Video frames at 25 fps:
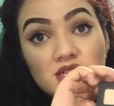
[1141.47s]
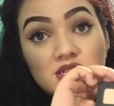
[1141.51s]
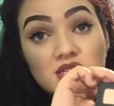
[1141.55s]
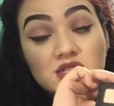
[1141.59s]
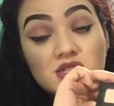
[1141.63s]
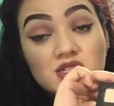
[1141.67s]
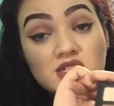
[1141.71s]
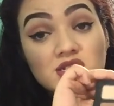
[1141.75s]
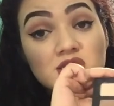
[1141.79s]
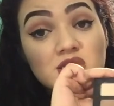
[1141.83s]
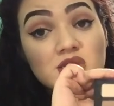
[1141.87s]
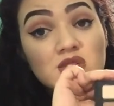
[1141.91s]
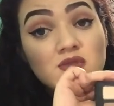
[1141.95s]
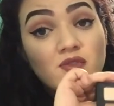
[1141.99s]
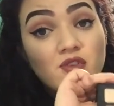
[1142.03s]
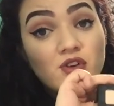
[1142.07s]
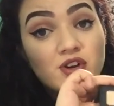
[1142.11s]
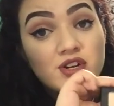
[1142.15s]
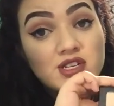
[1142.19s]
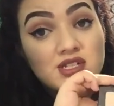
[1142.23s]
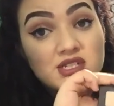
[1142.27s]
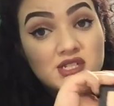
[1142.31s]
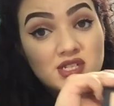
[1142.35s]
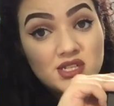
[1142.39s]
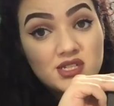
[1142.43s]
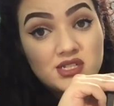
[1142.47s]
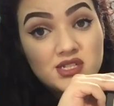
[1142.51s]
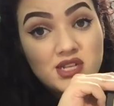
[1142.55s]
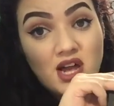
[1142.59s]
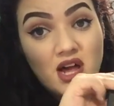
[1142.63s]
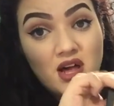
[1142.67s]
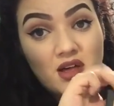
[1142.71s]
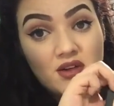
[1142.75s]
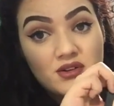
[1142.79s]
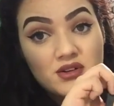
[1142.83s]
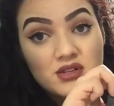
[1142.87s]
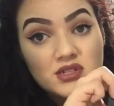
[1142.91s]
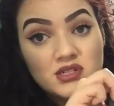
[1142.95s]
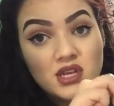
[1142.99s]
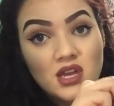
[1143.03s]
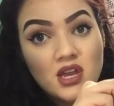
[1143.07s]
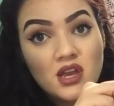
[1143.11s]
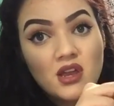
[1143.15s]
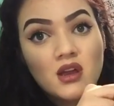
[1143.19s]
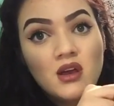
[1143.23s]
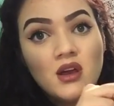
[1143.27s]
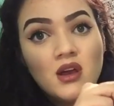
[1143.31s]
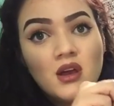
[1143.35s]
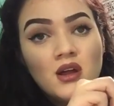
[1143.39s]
because this was $46. Like,